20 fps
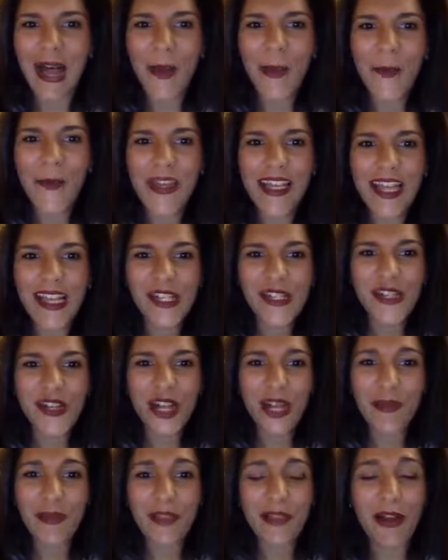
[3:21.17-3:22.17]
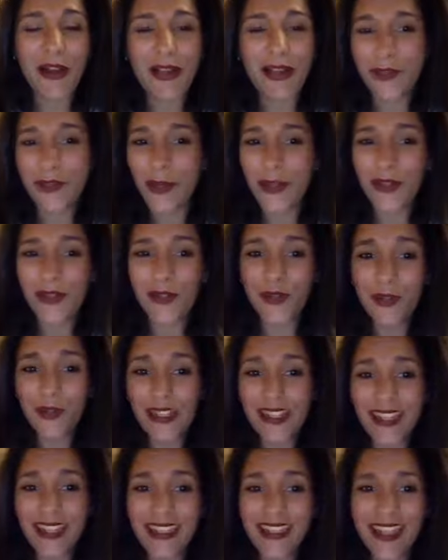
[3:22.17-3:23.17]
Yesterday we talked about
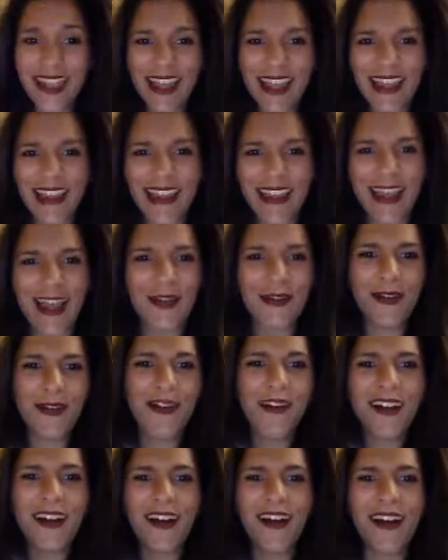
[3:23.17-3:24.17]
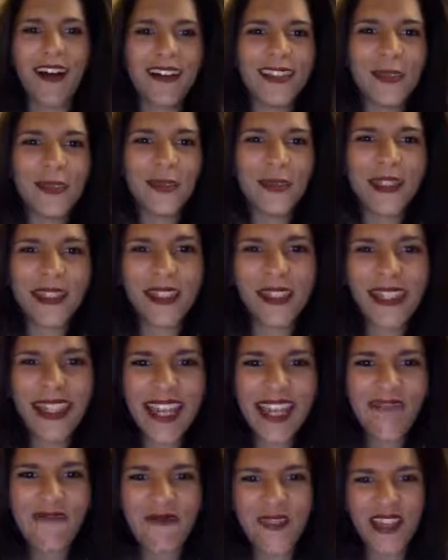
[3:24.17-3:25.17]
scripting and how Hollywood
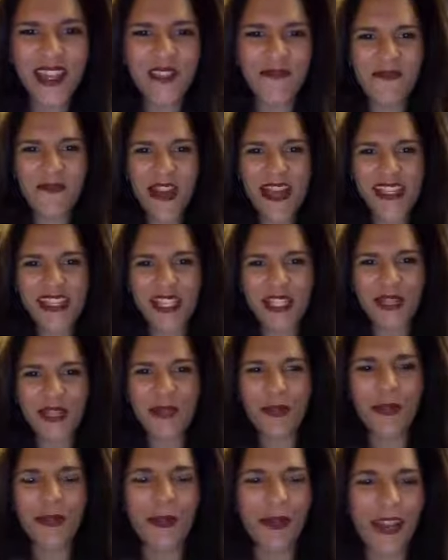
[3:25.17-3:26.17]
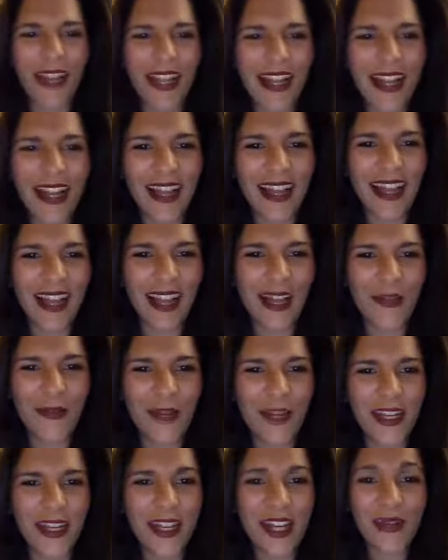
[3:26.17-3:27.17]
gave me the best tool
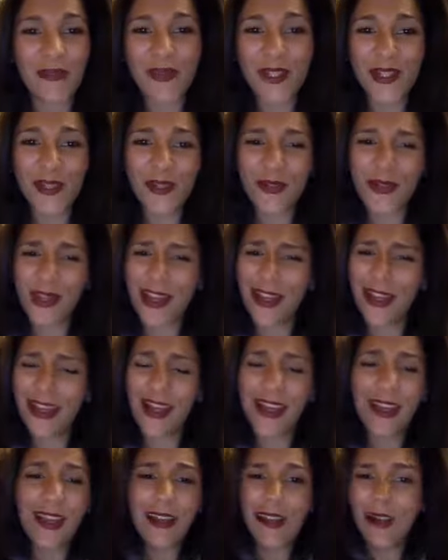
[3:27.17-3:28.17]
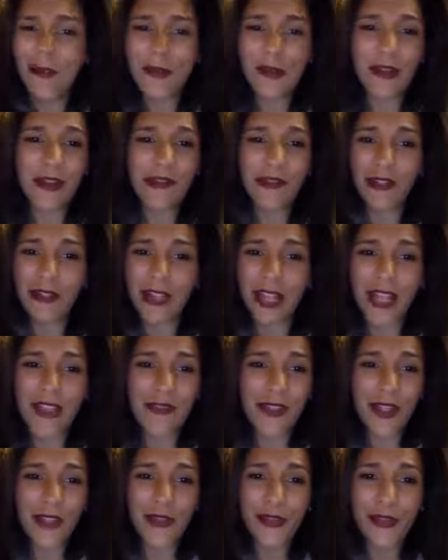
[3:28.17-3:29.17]
when it comes to creating a beautiful
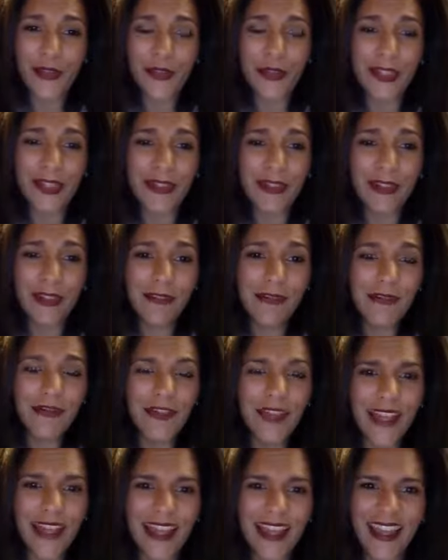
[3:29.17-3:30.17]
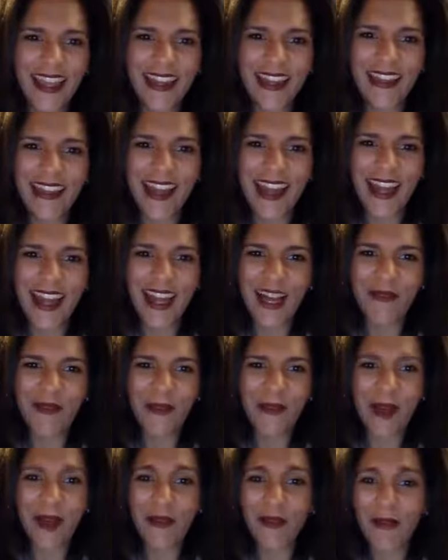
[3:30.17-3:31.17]
life that you truly love, and
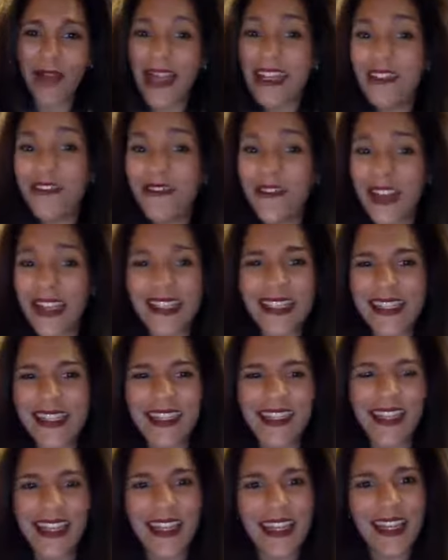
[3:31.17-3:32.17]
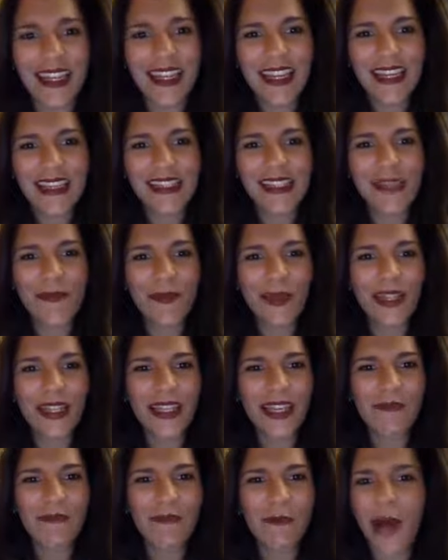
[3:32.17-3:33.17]
about manifesting and
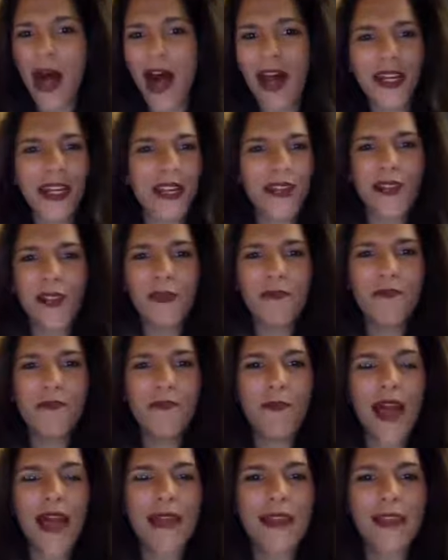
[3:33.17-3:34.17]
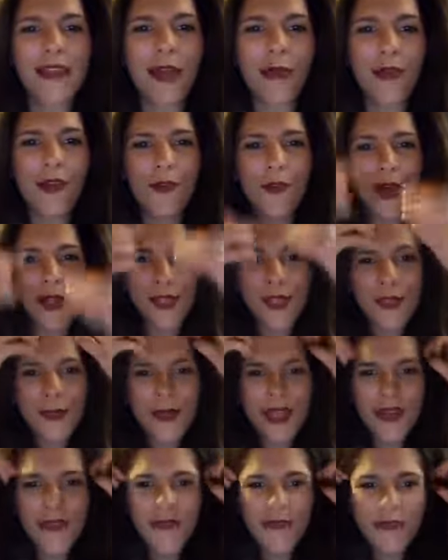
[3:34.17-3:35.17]
simply embodying the best that we want to
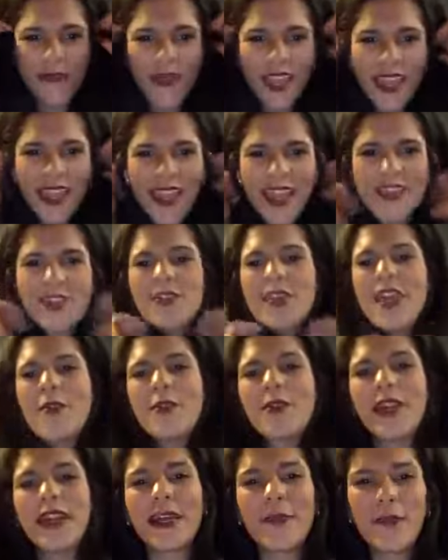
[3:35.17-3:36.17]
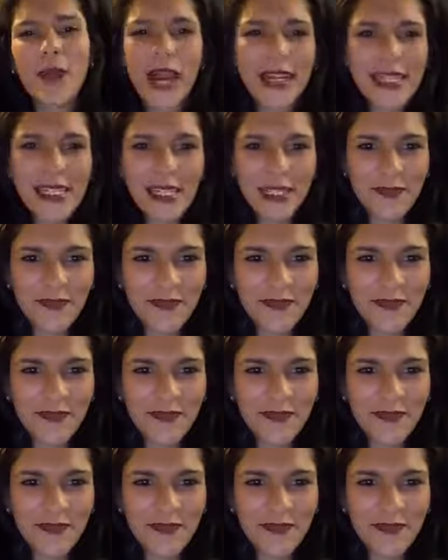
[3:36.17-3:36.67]
be. And today we're going to get practical.